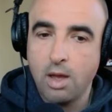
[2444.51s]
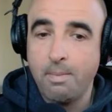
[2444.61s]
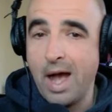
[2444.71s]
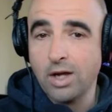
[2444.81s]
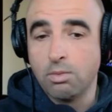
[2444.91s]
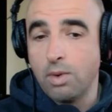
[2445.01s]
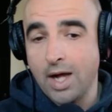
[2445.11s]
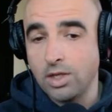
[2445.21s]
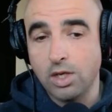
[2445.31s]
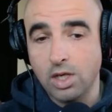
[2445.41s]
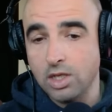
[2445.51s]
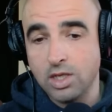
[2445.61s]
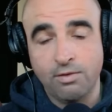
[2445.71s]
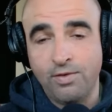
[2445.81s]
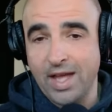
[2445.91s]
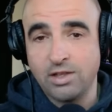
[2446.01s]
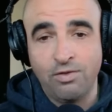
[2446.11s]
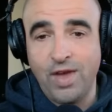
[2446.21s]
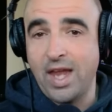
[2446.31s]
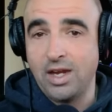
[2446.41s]
Malcolm Brogdon is a
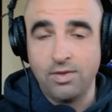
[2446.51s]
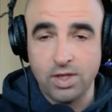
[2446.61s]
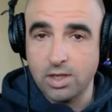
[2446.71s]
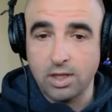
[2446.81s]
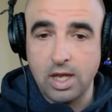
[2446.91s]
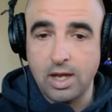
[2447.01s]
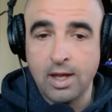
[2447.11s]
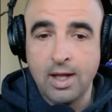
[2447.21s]
vet in this league.